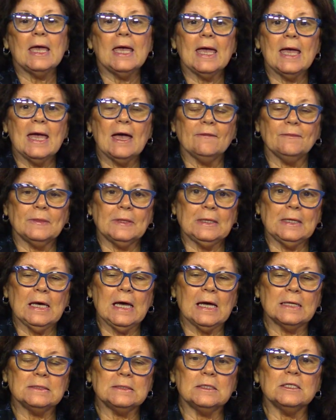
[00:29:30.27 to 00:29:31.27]
at the
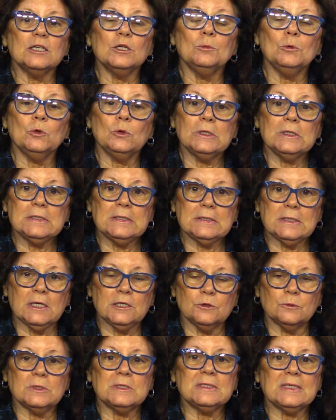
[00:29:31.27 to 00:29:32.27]
Hudson Community
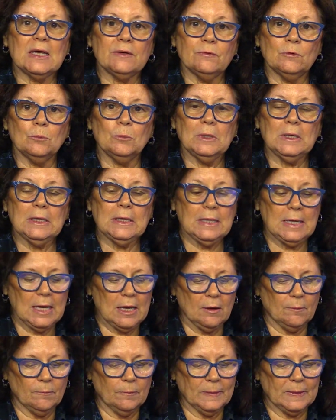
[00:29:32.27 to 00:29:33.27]
Center at 7
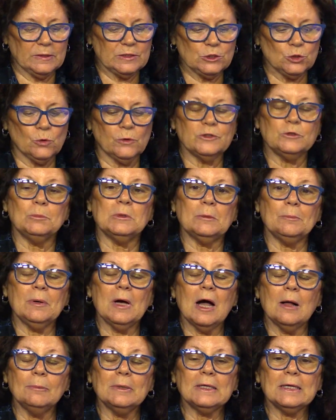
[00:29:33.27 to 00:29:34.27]
p.m., there's going to be a
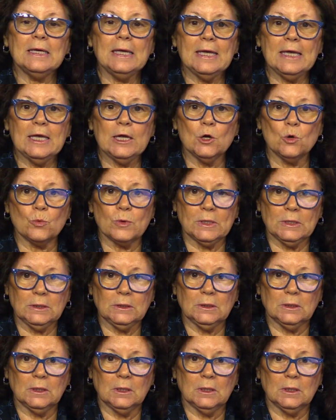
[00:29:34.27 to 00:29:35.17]
public hearing.